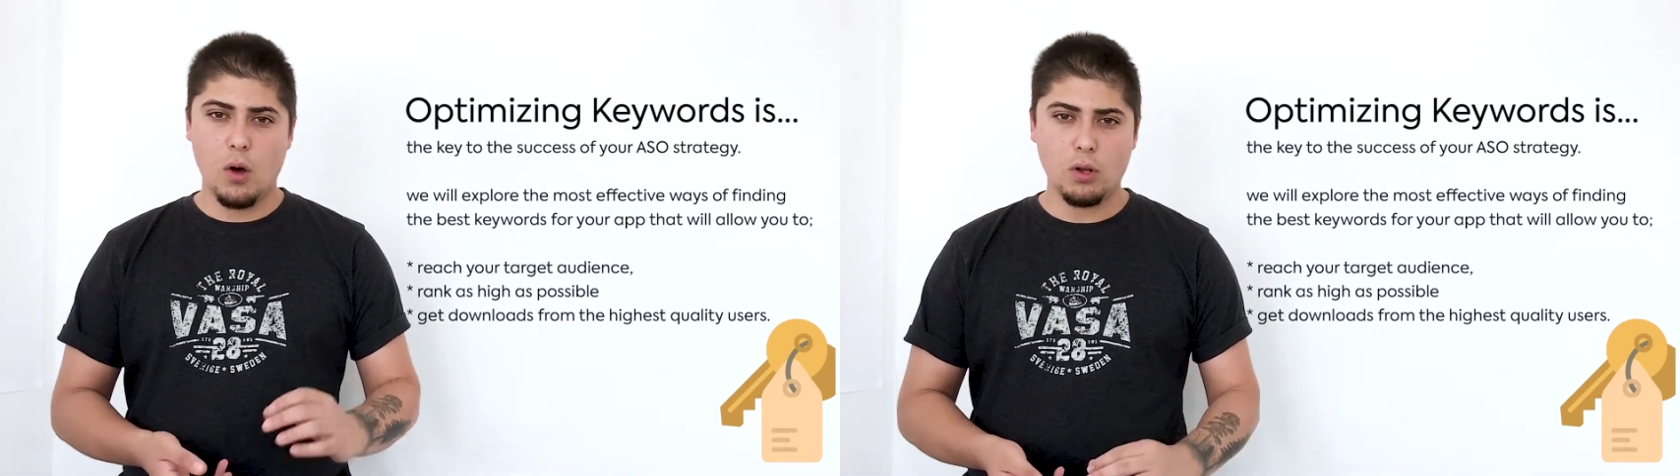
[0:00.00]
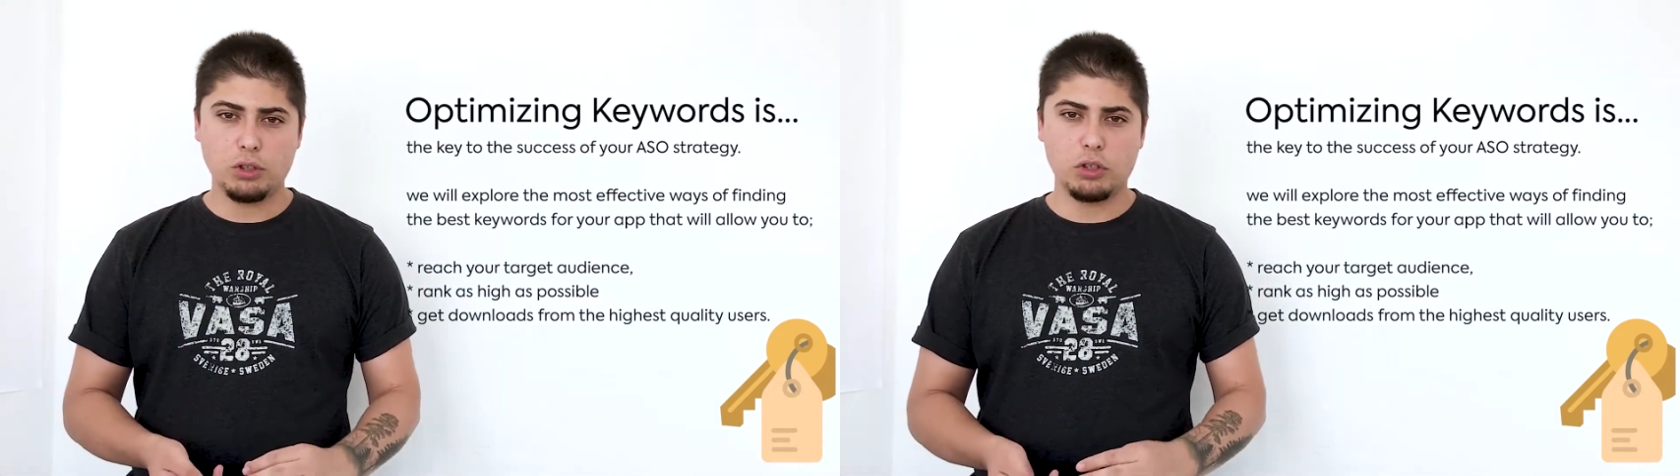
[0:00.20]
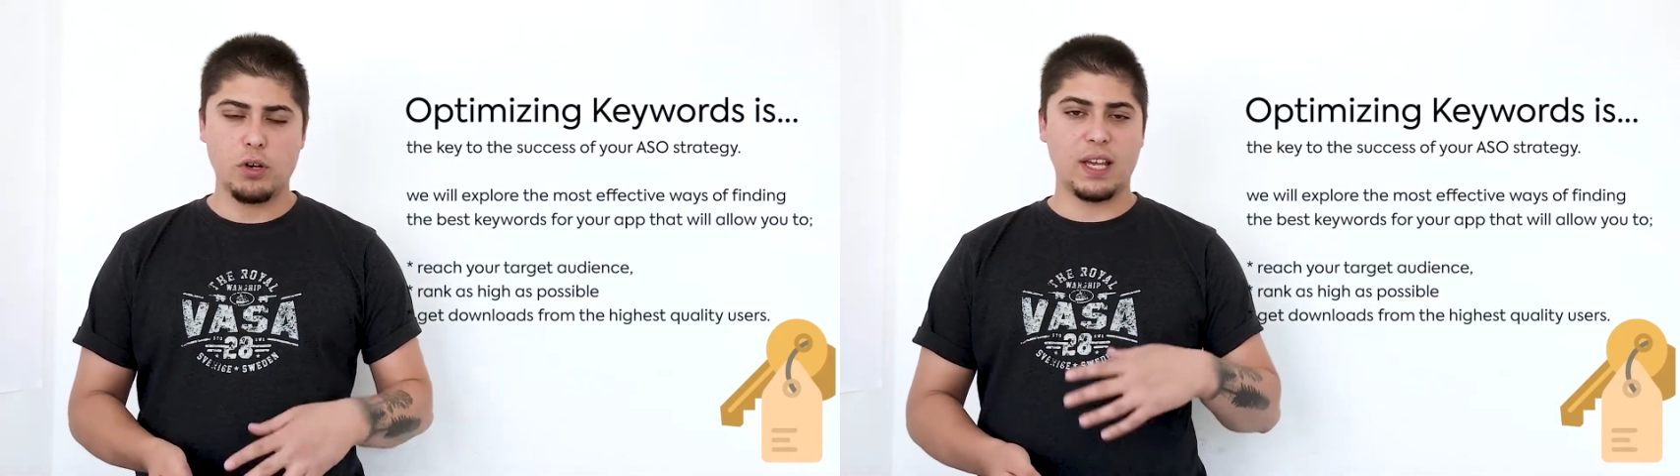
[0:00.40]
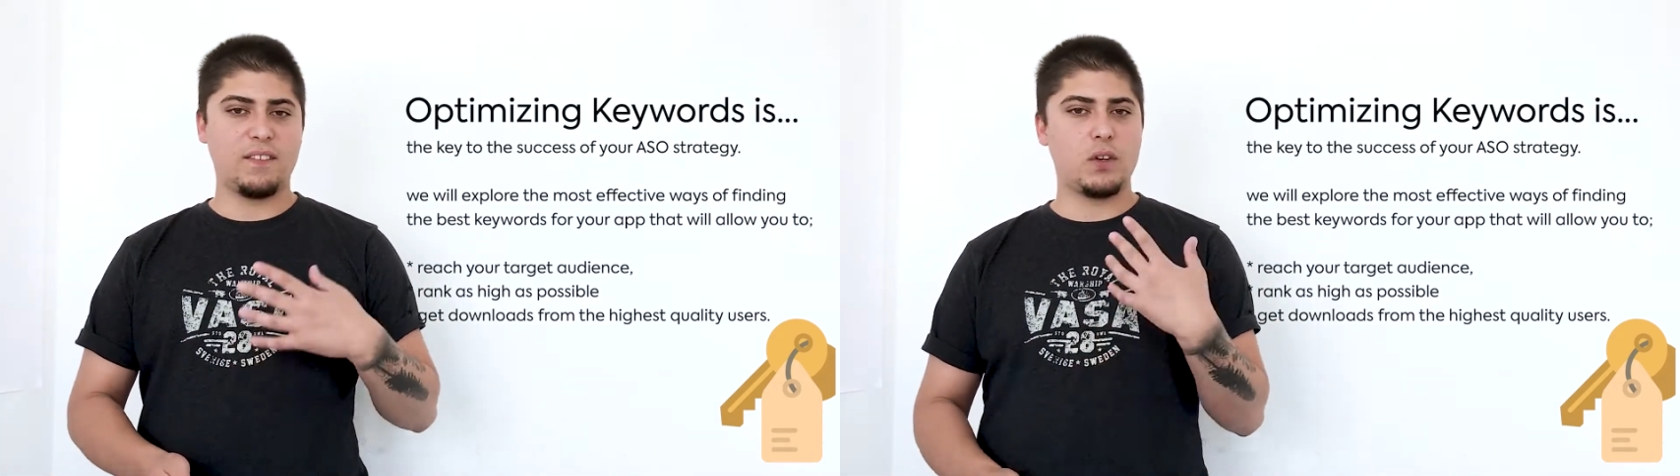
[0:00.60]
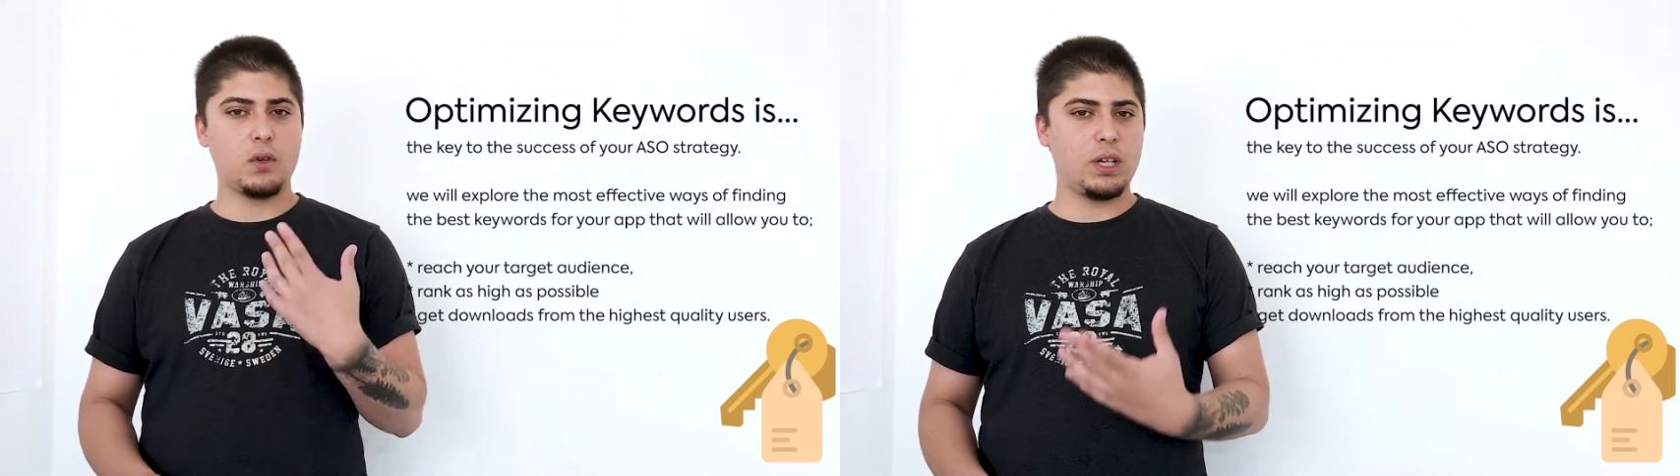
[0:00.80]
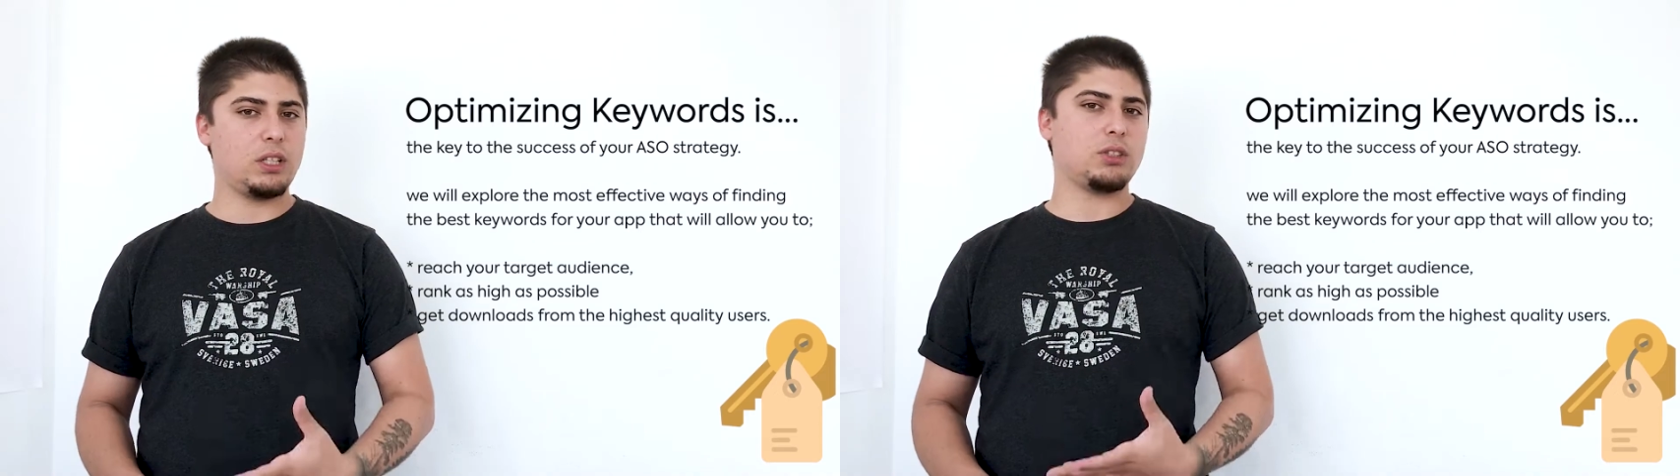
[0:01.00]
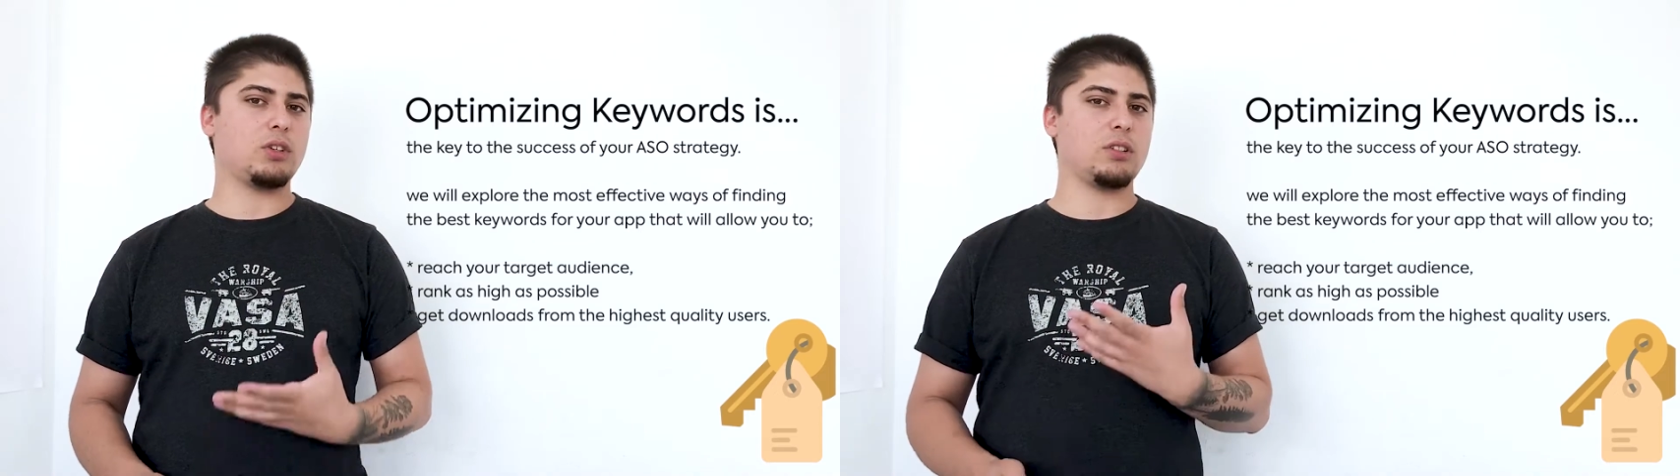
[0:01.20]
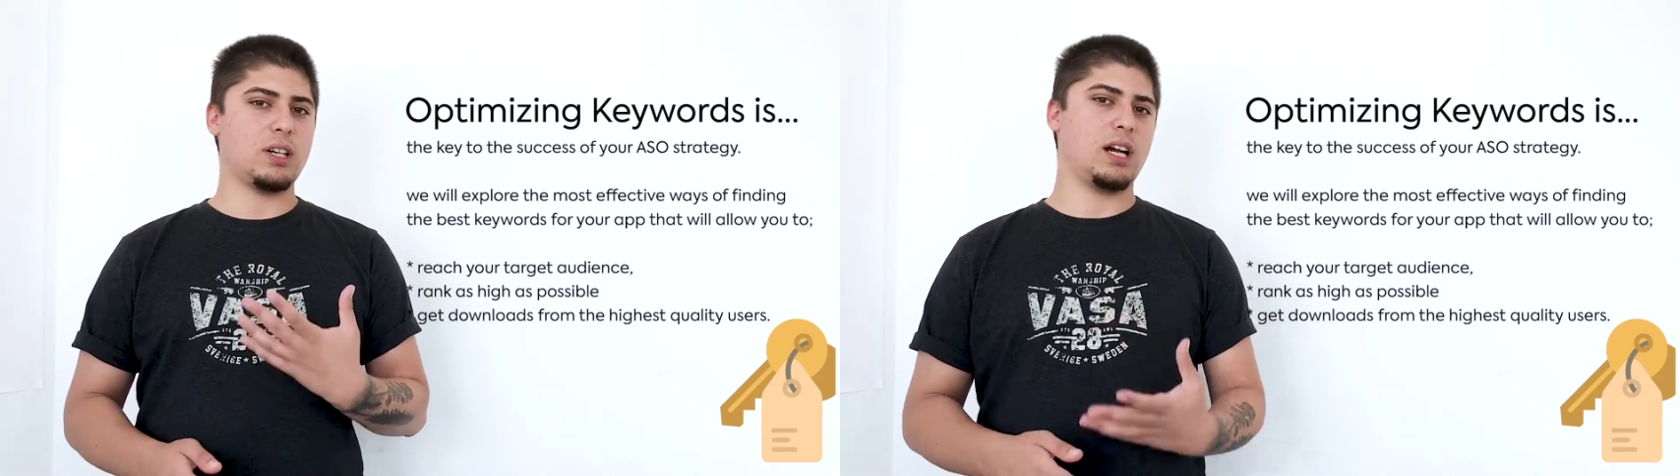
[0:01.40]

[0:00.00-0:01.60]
also, if you reach your